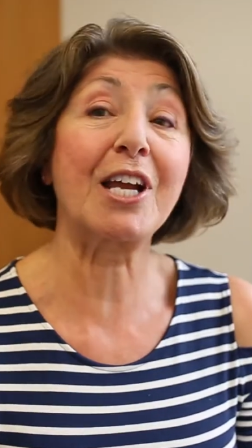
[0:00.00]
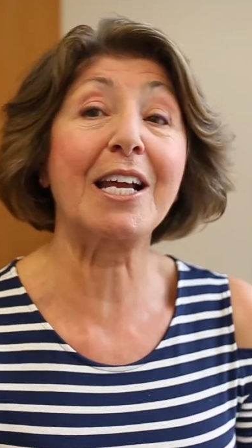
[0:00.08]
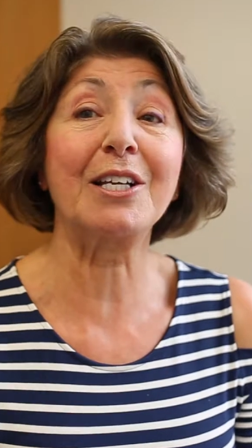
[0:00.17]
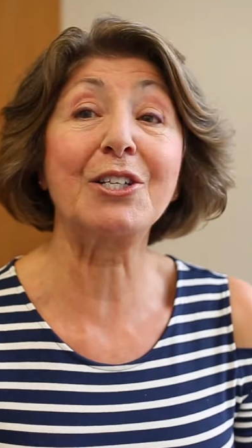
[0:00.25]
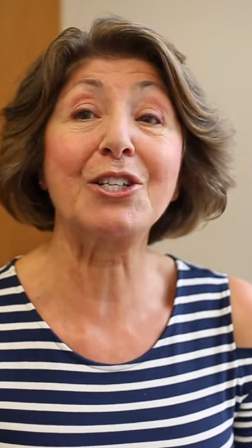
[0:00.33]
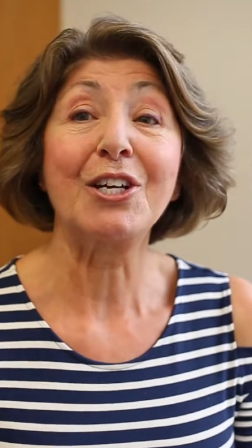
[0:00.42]

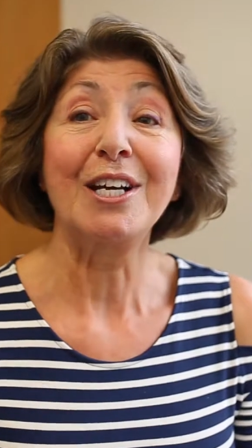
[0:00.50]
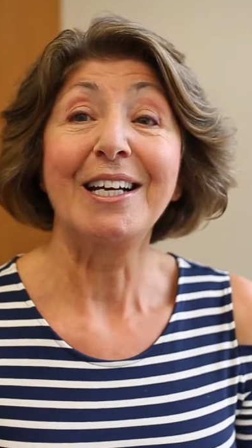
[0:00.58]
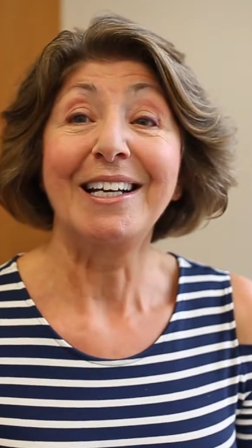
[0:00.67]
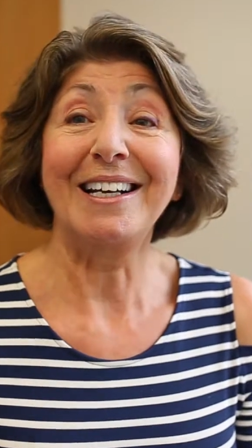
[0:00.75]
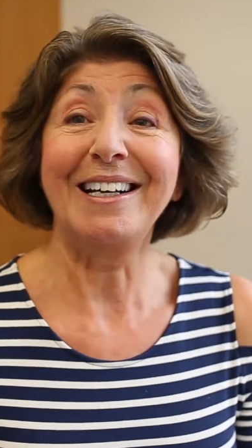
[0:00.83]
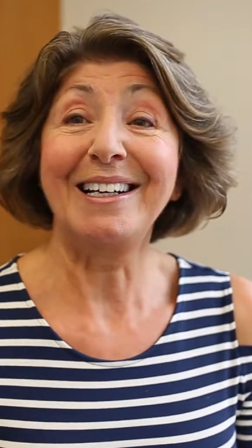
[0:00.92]
change
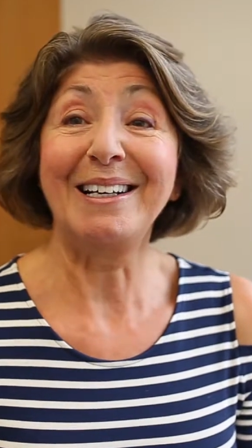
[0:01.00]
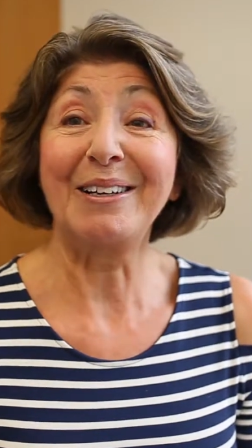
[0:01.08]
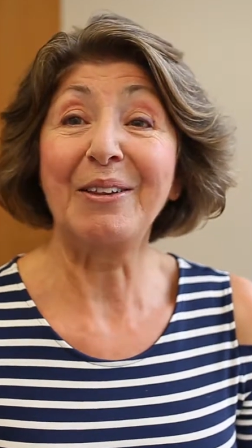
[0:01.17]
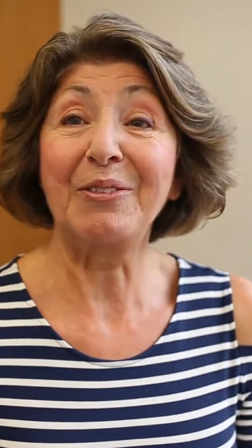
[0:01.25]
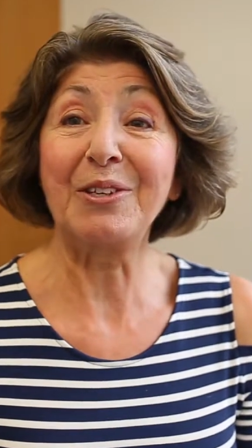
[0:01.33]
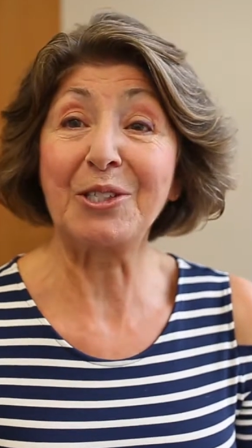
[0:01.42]

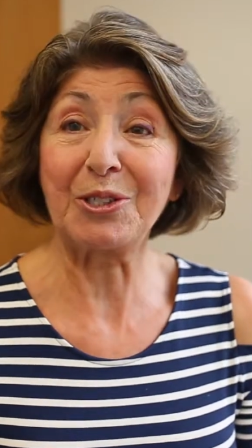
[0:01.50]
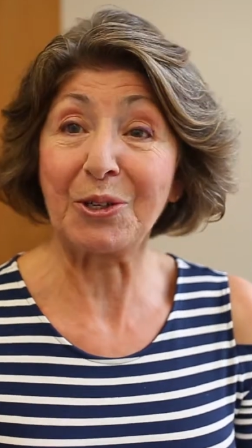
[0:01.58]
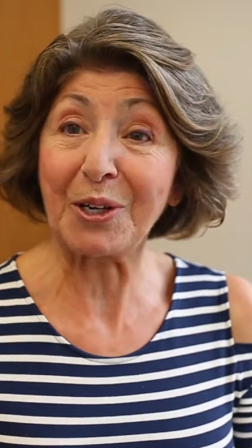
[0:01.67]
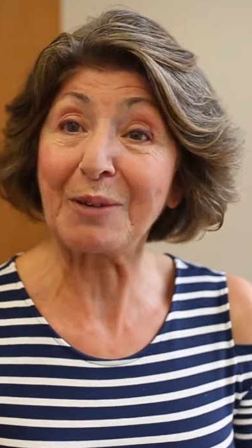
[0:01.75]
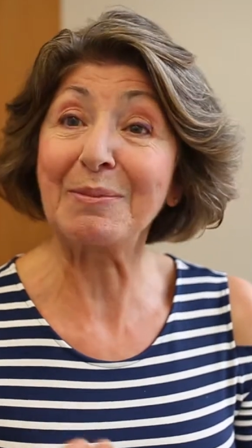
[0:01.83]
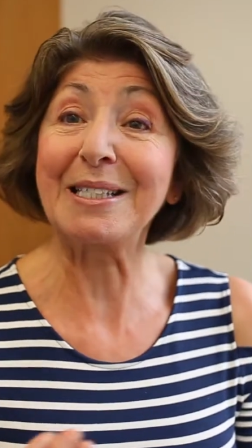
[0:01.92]
the
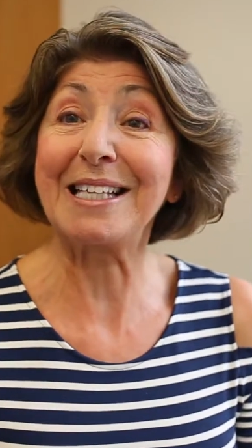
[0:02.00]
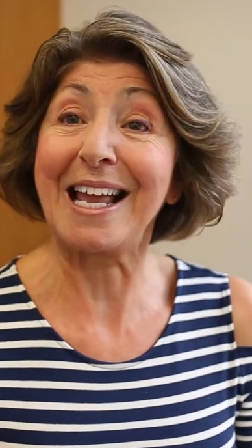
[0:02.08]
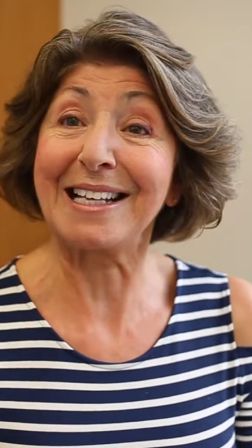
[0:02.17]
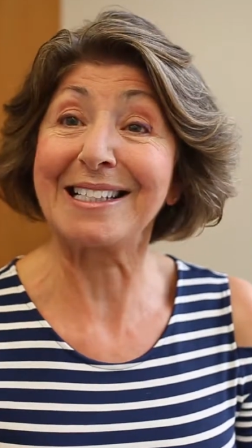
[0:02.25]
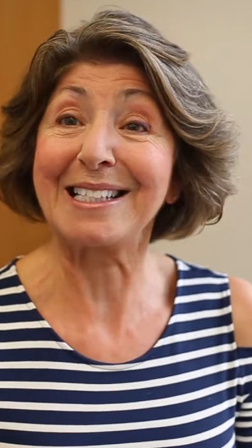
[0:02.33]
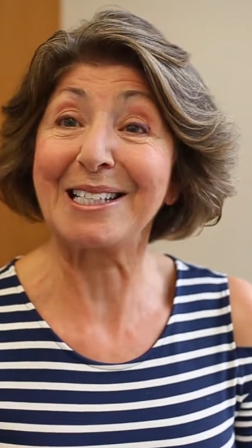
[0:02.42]

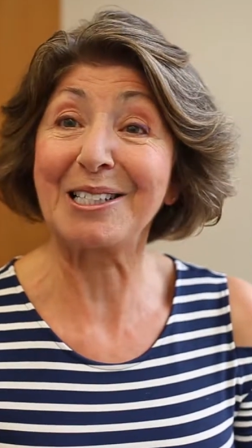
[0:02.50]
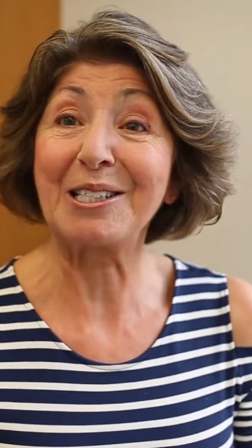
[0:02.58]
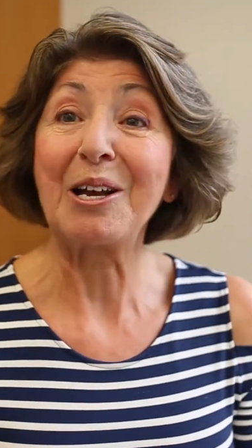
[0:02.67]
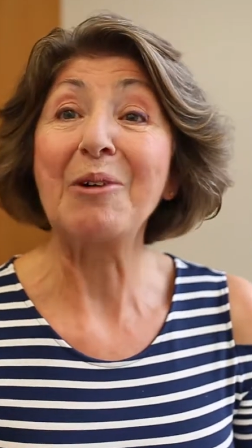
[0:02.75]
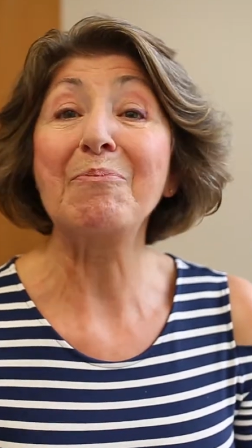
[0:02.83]
circumstances,